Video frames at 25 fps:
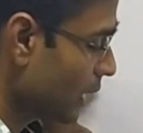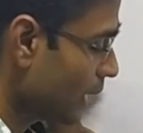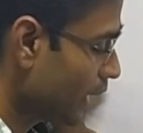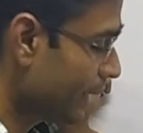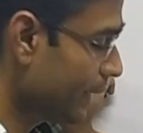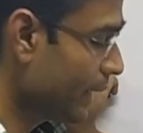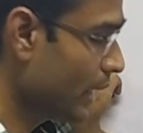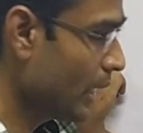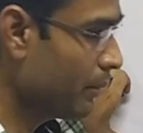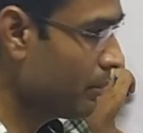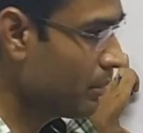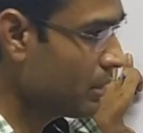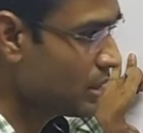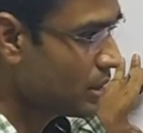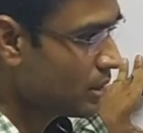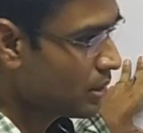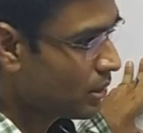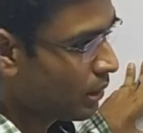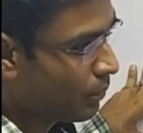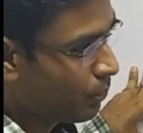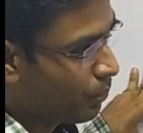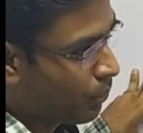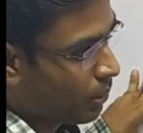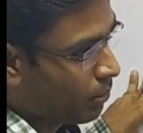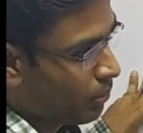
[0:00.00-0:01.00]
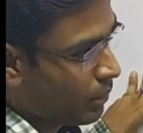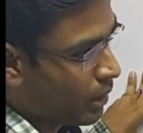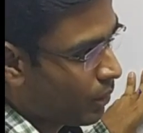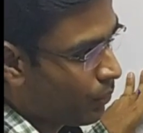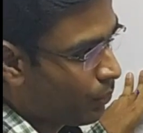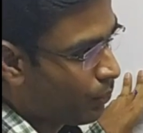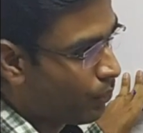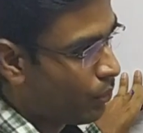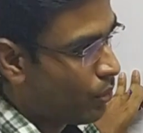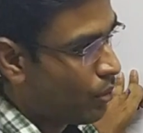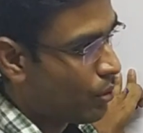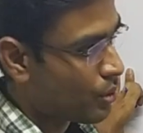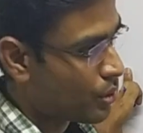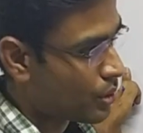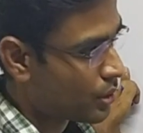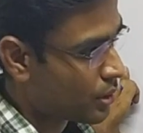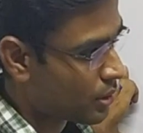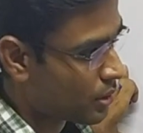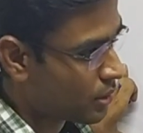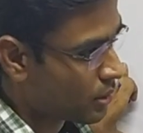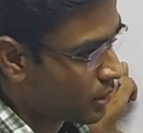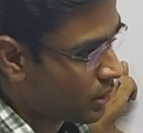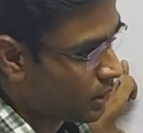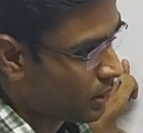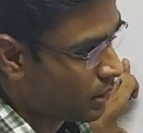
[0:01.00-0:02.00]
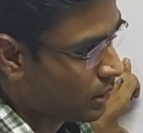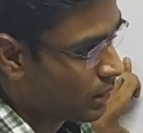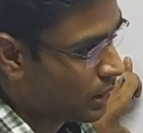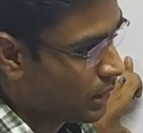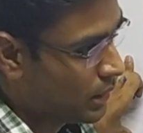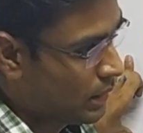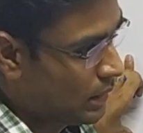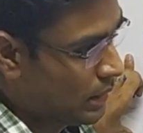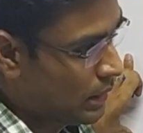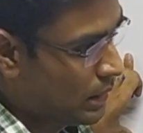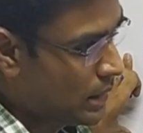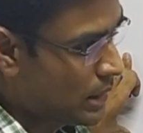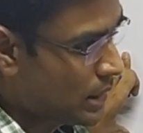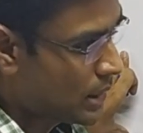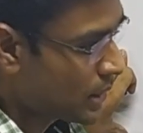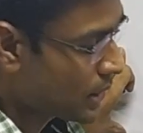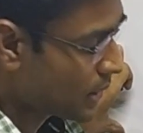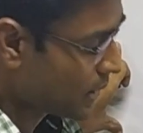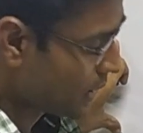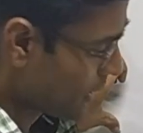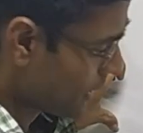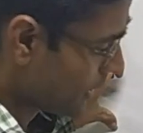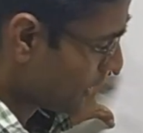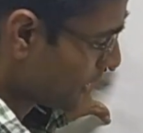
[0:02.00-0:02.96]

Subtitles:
Dimensional formula of force is